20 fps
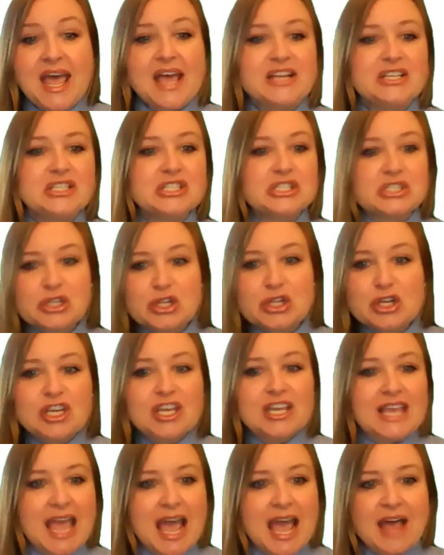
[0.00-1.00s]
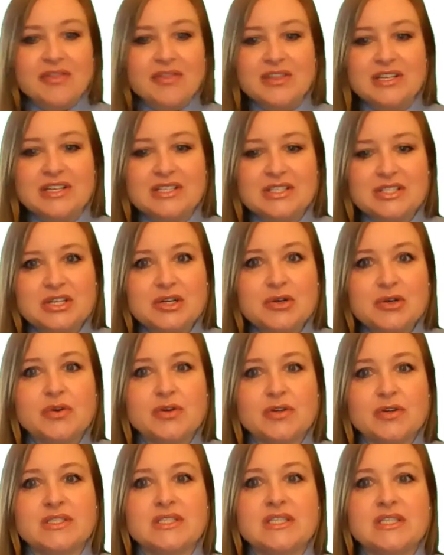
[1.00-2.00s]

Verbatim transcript: And just looking at these two, you can